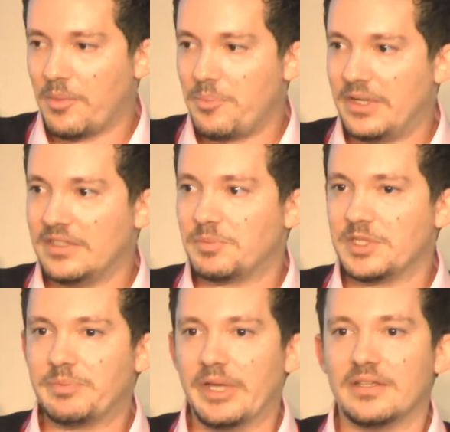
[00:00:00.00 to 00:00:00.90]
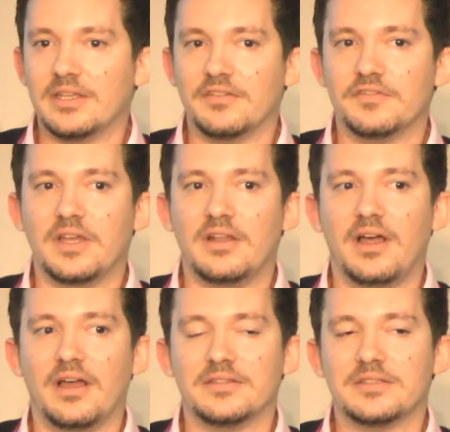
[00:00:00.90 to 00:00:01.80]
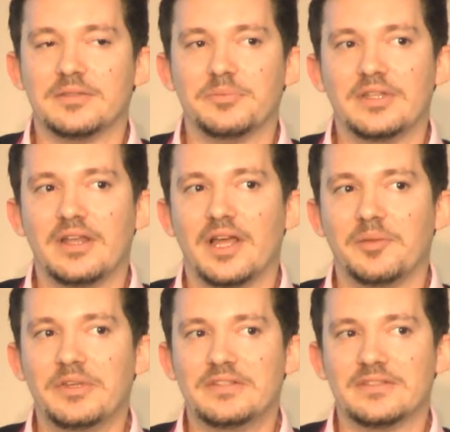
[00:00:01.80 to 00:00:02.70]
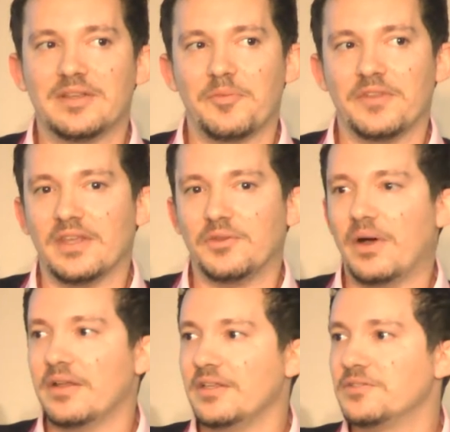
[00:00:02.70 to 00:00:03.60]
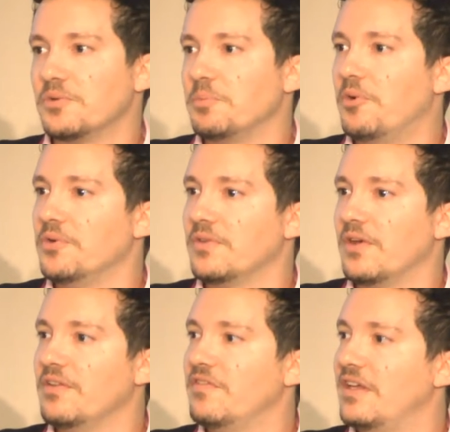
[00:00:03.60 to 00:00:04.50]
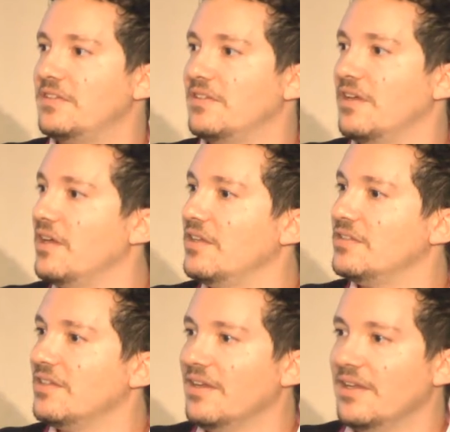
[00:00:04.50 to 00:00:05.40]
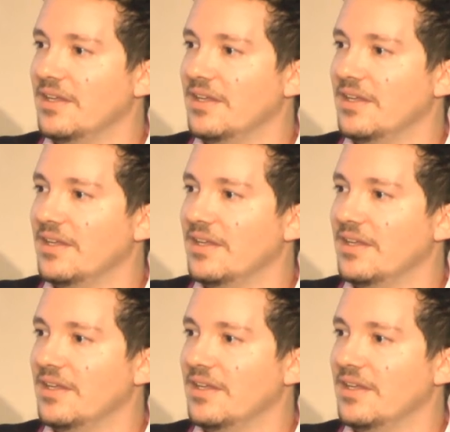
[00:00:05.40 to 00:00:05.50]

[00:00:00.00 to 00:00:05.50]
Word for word: a company's perspective, deadline miss is something that one needs to report to their investors.